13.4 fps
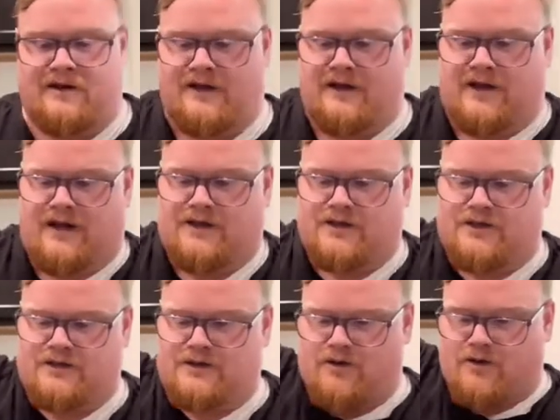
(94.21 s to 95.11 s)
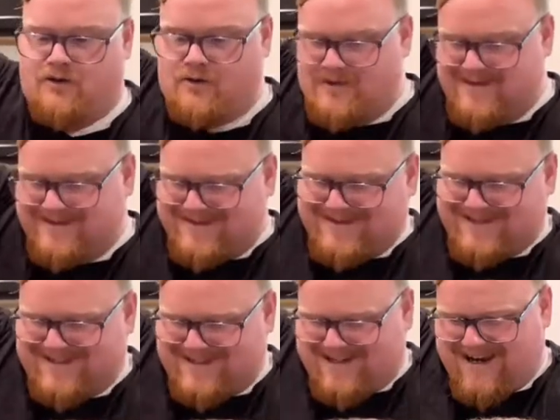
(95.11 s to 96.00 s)
And I just go and
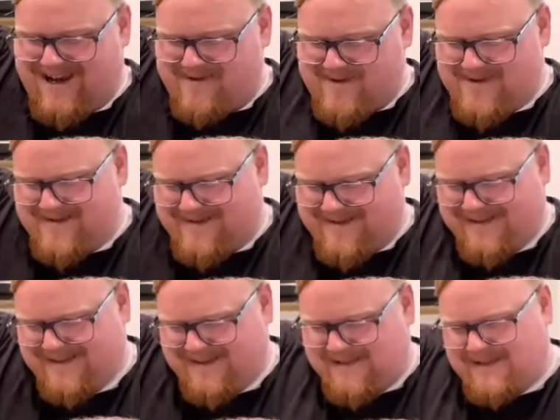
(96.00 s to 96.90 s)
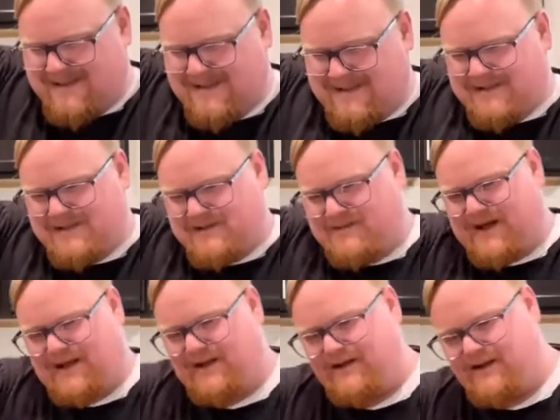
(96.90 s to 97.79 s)
shave it little
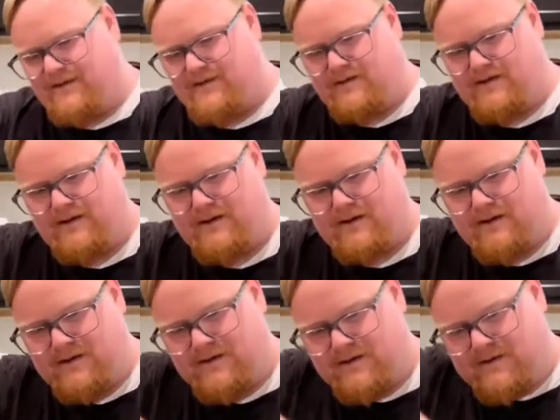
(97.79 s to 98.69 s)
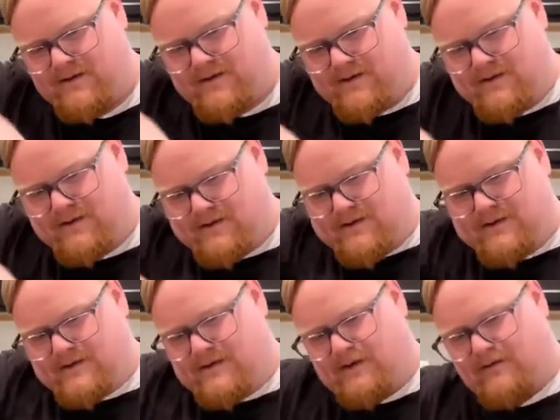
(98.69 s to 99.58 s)
by little
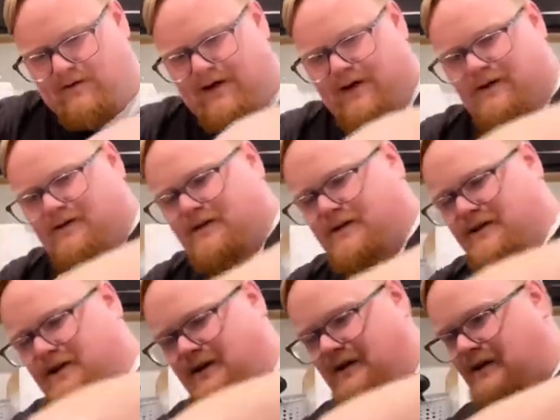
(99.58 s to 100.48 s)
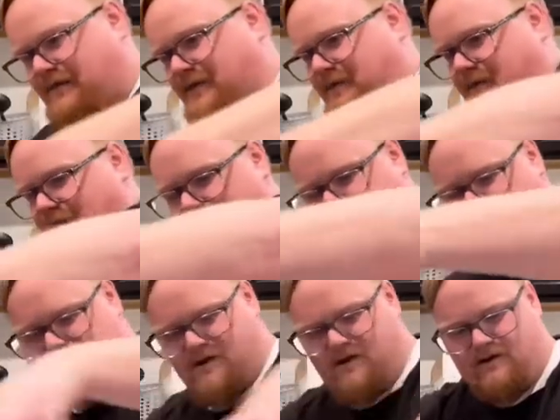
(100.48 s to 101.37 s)
around, get off the parts
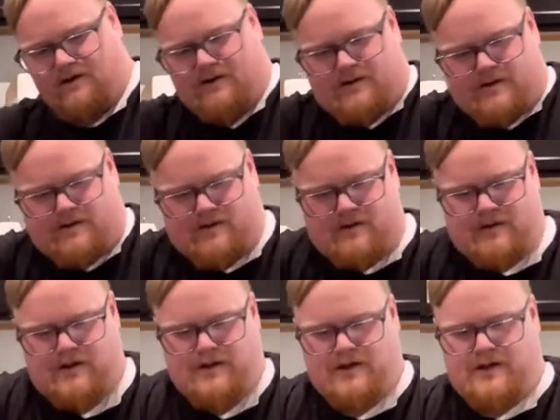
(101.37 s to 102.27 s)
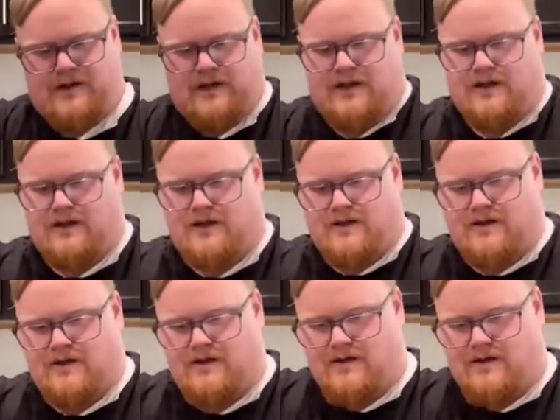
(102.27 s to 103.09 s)
that aren't needed.